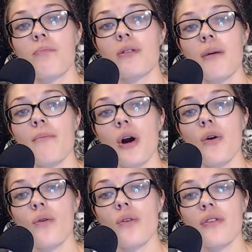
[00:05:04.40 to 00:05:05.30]

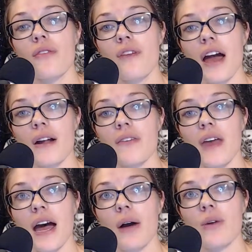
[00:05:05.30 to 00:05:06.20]
promote the fact
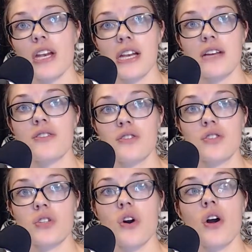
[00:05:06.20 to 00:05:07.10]
that we need to
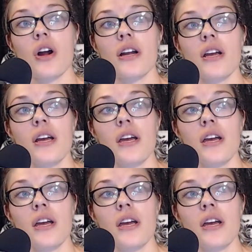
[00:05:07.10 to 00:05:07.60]
start